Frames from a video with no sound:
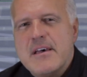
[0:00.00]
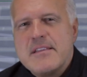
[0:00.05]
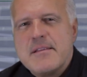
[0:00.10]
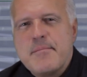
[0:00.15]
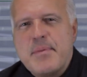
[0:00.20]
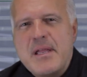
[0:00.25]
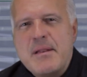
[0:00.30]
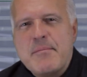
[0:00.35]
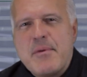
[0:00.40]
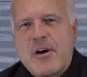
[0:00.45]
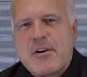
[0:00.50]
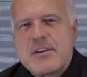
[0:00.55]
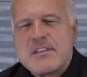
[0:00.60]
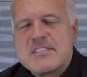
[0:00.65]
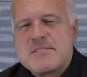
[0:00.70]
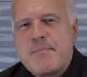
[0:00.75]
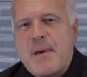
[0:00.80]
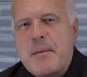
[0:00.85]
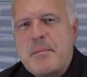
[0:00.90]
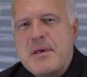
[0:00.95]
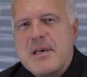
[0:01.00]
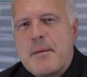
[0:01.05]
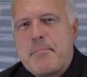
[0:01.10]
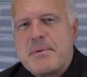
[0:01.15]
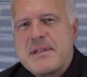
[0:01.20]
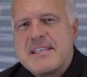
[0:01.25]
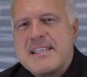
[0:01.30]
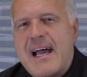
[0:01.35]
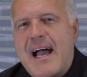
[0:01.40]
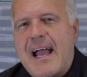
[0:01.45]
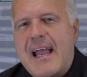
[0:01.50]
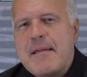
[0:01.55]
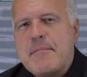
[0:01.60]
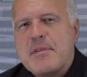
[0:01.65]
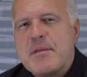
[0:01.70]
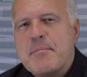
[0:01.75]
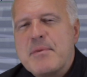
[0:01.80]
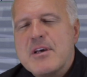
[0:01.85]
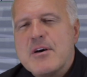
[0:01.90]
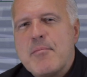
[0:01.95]
The bean market's maybe up a
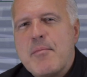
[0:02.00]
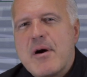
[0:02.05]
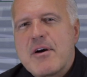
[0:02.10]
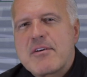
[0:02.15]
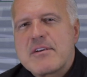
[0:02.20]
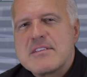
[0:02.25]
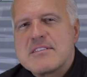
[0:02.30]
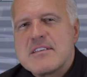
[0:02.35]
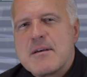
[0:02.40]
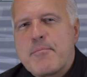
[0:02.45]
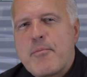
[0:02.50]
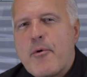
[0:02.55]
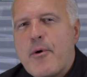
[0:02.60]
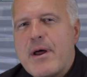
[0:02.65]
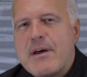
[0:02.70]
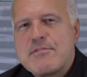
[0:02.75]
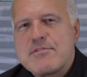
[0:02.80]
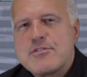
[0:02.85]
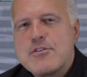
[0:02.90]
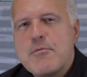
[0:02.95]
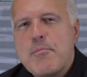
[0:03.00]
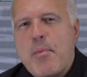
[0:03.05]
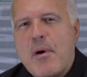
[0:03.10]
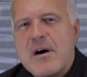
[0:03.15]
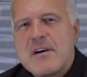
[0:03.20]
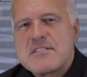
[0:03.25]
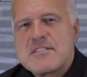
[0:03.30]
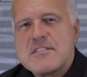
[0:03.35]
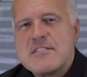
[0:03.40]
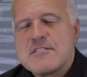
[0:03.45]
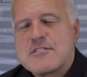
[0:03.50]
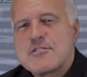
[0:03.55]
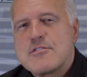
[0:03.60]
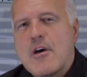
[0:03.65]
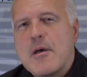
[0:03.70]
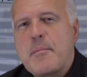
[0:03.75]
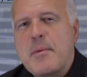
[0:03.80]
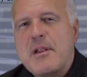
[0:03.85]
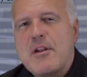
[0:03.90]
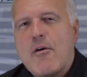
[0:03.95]
dime, the meal market's up around $2, and the
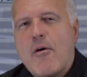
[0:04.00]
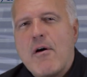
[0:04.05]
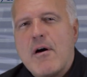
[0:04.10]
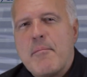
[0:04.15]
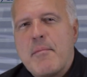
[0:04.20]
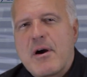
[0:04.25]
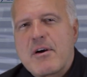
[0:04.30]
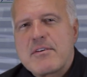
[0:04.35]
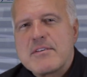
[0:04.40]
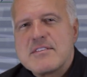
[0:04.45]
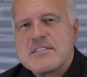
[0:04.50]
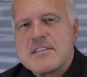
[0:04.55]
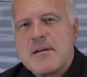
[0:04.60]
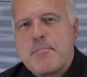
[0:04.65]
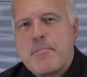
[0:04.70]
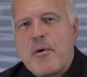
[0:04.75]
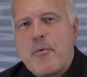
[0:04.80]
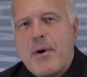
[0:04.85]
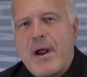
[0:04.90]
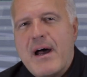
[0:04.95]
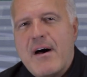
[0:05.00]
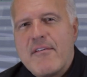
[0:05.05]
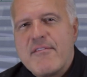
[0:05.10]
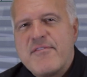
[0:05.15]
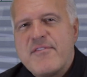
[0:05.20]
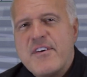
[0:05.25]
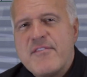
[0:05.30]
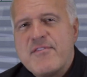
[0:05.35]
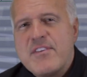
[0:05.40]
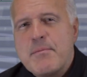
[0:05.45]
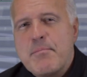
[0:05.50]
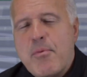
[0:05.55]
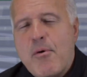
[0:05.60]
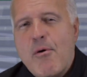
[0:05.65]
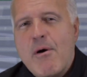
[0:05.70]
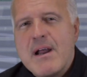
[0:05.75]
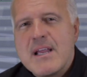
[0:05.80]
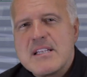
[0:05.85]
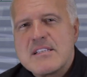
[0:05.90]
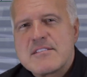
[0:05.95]
soybean oil market's up around 50
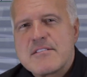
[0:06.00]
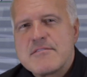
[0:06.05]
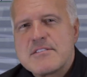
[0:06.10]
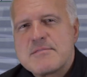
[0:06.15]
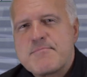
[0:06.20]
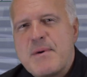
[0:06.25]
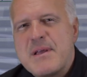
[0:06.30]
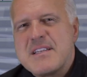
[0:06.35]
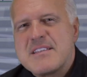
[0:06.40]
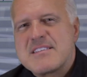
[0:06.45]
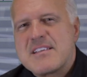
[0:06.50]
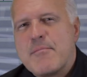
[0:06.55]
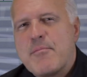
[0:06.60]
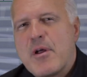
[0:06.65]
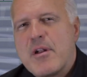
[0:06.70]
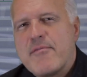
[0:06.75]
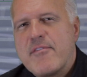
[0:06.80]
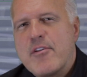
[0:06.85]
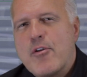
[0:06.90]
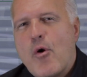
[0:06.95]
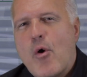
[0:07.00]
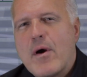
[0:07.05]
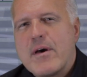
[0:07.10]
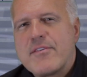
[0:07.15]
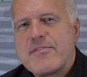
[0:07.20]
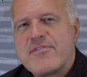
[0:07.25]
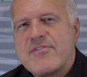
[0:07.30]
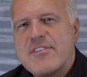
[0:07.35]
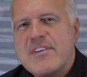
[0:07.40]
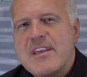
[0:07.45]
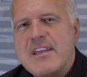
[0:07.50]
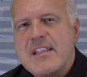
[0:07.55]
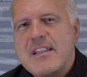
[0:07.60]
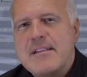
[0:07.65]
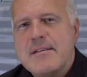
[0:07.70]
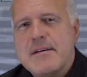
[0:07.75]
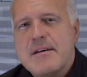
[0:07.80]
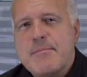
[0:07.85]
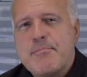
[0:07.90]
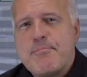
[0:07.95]
points. So it's been somewhat of an
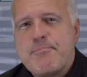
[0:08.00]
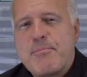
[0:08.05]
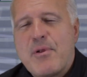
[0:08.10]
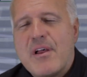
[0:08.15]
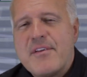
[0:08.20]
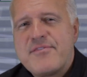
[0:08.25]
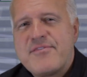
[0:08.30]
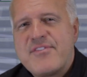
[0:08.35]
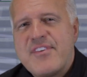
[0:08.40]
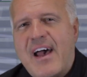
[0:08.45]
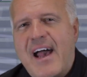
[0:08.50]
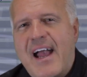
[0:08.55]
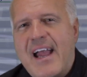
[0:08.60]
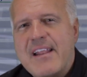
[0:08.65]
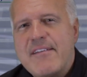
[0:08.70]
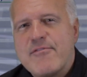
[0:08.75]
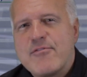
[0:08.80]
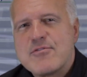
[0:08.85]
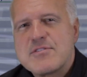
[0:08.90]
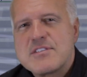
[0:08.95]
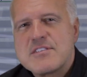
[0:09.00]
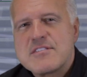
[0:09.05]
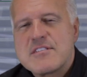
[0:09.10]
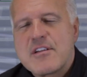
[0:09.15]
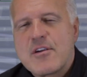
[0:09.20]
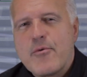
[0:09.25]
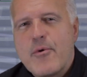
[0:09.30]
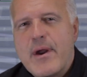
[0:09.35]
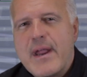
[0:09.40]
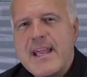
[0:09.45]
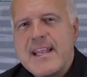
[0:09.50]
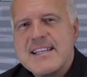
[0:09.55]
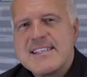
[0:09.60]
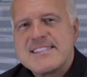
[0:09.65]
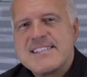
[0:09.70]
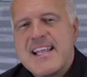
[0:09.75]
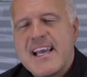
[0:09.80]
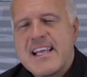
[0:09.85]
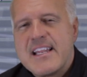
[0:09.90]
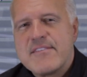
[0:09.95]
oilseed plus side versus the
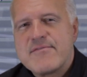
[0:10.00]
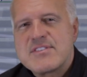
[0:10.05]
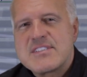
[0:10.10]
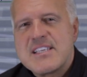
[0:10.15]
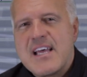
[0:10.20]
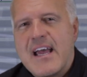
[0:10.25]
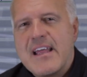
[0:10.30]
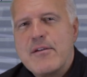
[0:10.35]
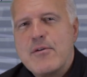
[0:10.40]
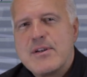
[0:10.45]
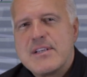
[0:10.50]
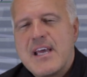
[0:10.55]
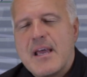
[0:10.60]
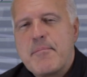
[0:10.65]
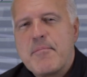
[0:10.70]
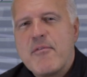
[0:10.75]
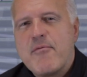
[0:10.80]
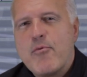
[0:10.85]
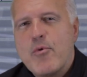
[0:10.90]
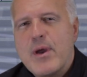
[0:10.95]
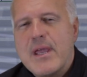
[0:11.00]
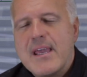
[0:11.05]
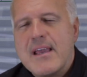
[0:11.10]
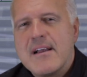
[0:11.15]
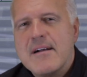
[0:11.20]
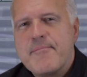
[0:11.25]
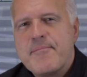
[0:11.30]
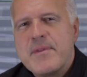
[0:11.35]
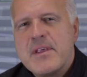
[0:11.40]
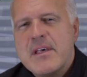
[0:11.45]
grains negative side type of week.